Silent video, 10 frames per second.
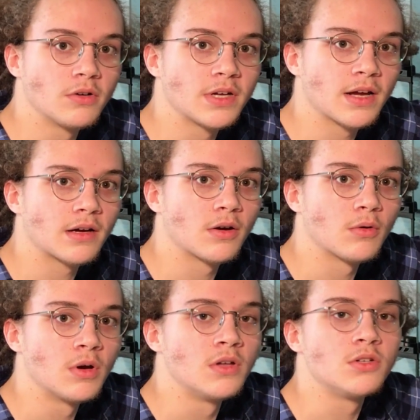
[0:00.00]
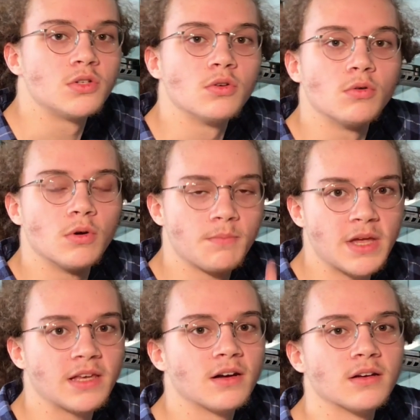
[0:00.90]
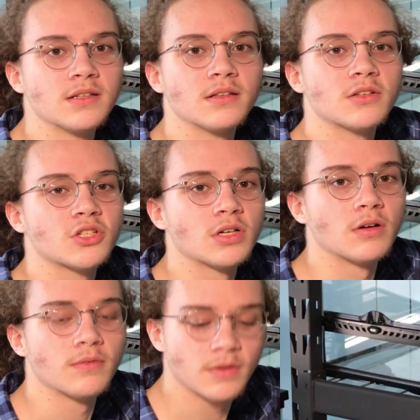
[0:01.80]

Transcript: gecko to make it onto this shelf.